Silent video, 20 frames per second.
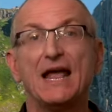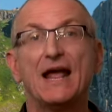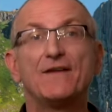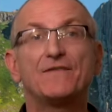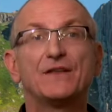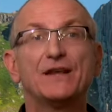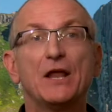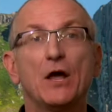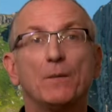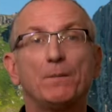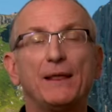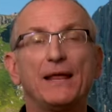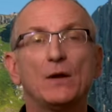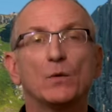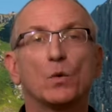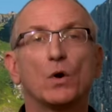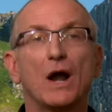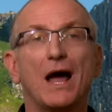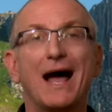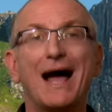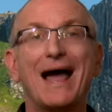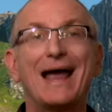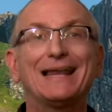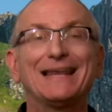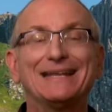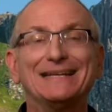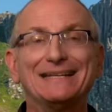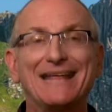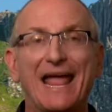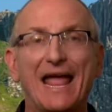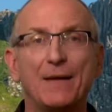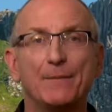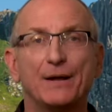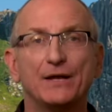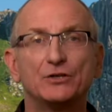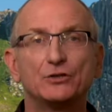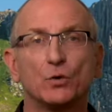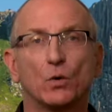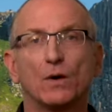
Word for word: if the nail plate were highly damaged